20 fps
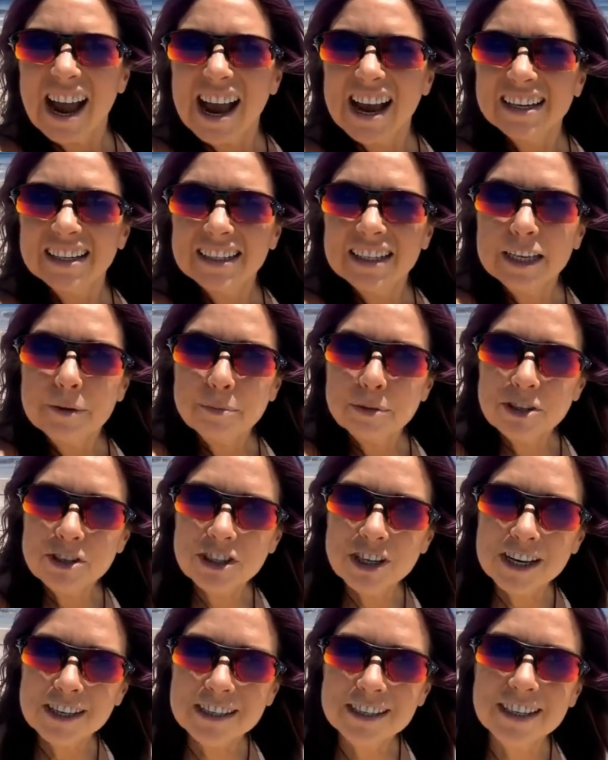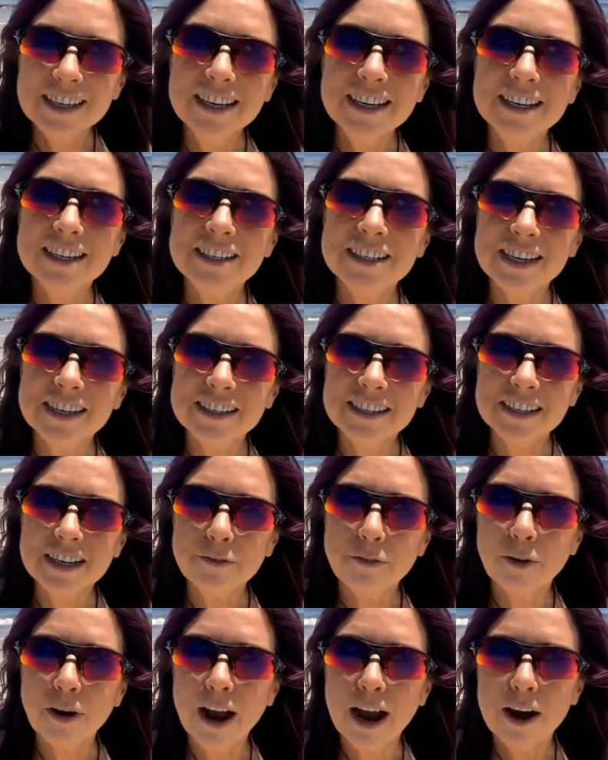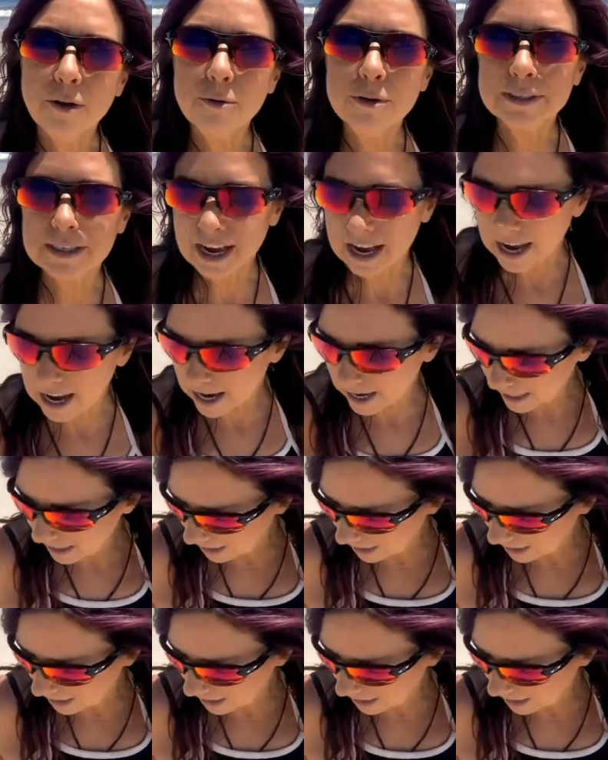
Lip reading: I had to keep adjusting and adjusting for how was I